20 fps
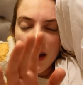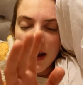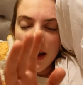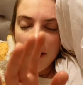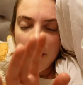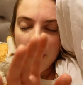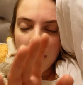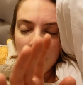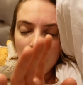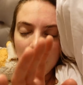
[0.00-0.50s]

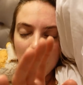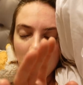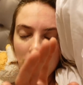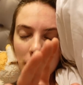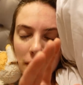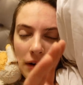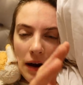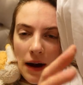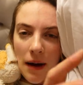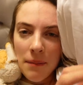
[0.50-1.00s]
Incredible
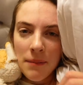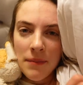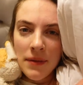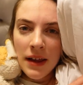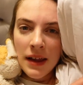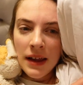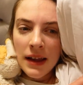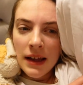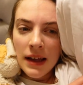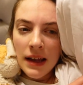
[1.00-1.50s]
programme.
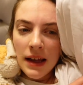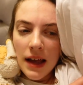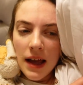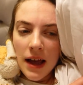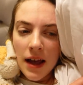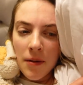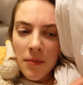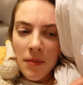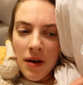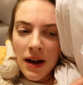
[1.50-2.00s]

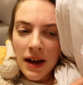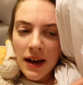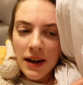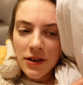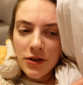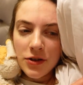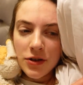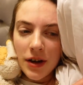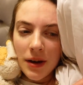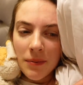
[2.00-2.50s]
Um, I had
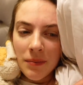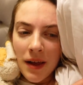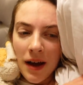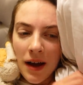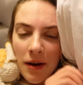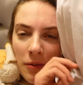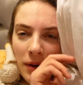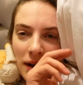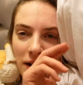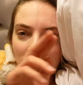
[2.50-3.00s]
a dream that
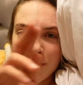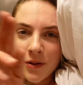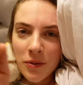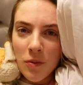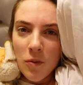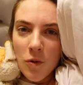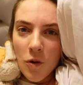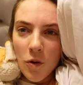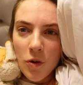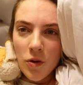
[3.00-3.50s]
I went on a
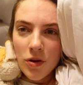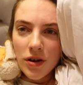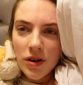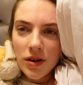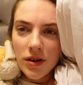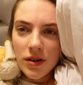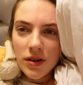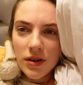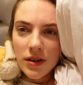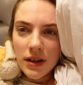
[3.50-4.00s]
walk
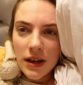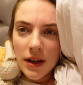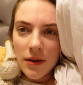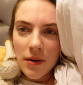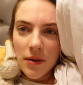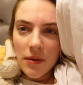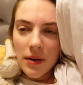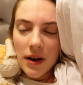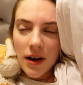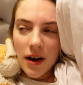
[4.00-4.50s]
near
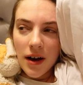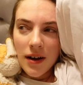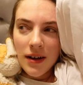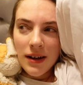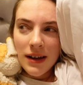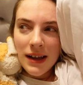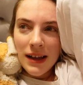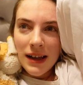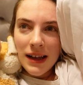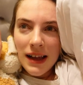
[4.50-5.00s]
where we are,
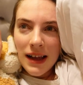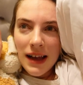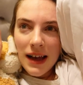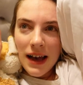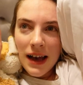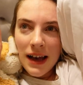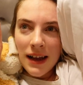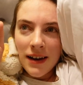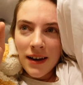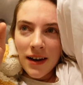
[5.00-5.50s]

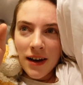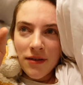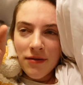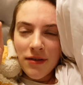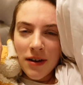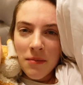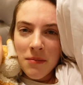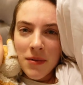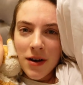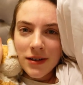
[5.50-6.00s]
and I
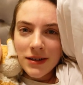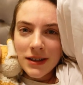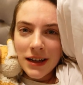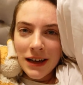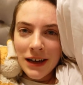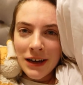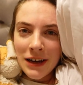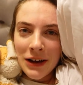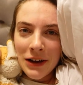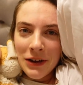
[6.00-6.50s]
found
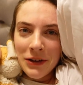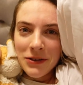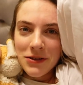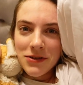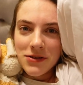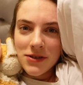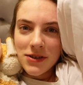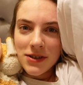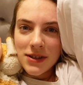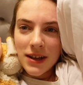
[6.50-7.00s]
Martin
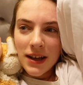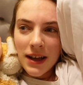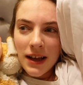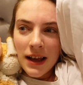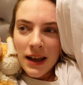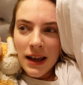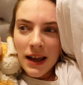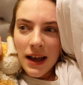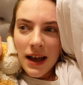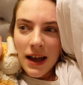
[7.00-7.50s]
Clunes,
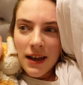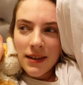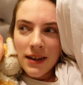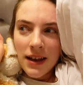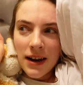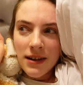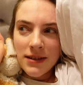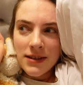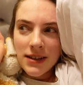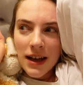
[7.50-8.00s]
and
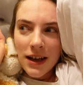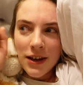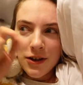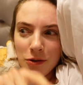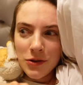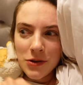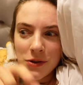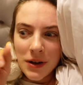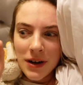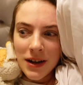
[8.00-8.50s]
then I was like,
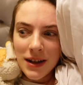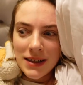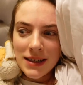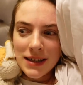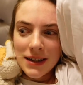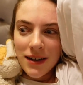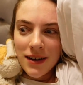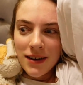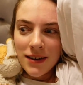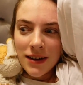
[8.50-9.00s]
you're doing
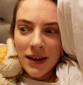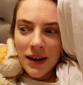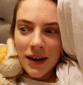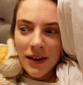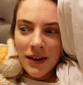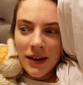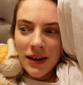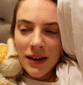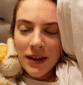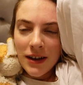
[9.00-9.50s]
Hunted, aren't you?
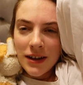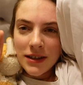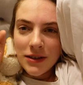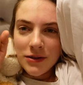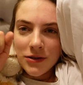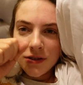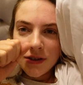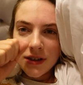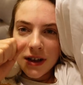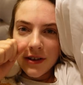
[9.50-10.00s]
Because he
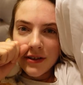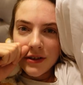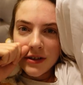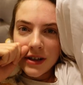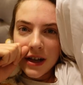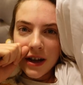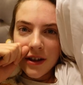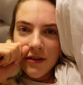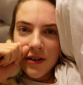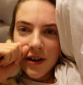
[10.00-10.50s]
was just like on the
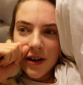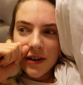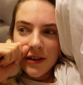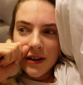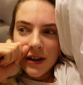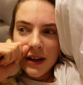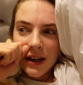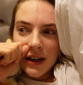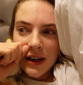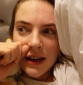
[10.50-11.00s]
side of the road.
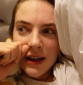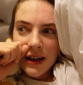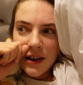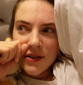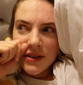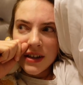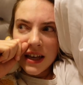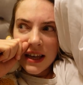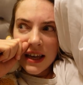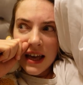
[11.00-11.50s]
He
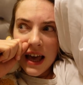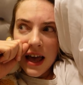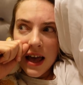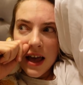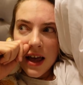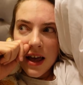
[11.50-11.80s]
was like, yeah.